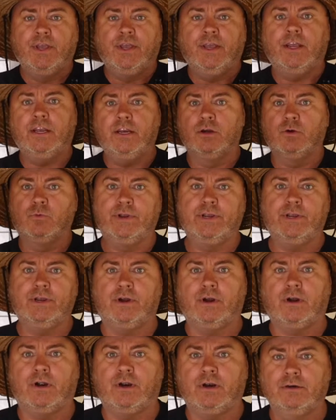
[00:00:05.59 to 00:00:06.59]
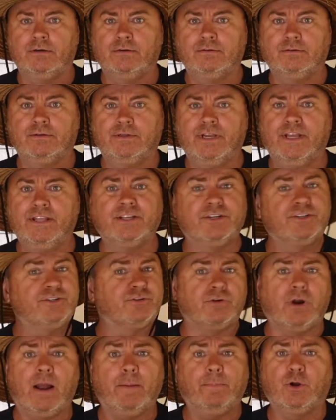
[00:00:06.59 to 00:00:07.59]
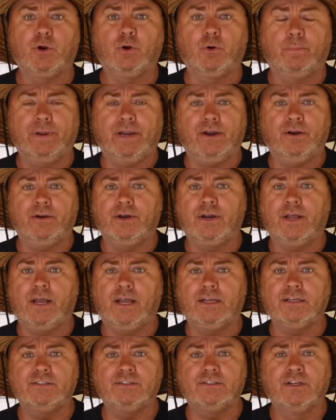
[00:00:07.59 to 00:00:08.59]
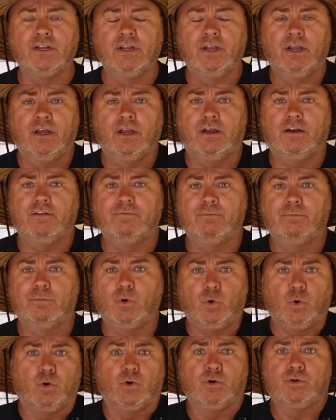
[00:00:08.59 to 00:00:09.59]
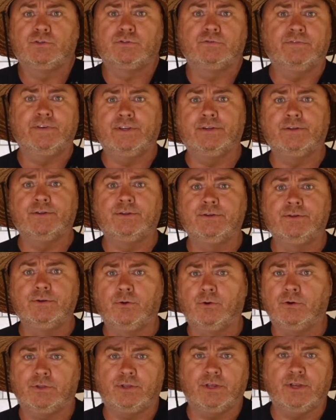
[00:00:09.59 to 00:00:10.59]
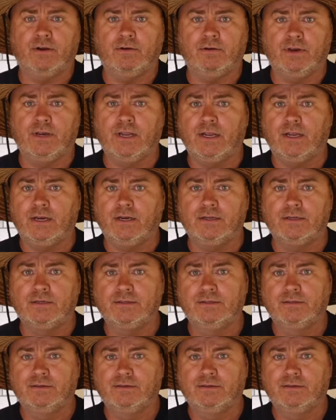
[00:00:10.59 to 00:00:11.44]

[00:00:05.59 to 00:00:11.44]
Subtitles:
here we are in the tropical paradise of Mooresville, North Carolina.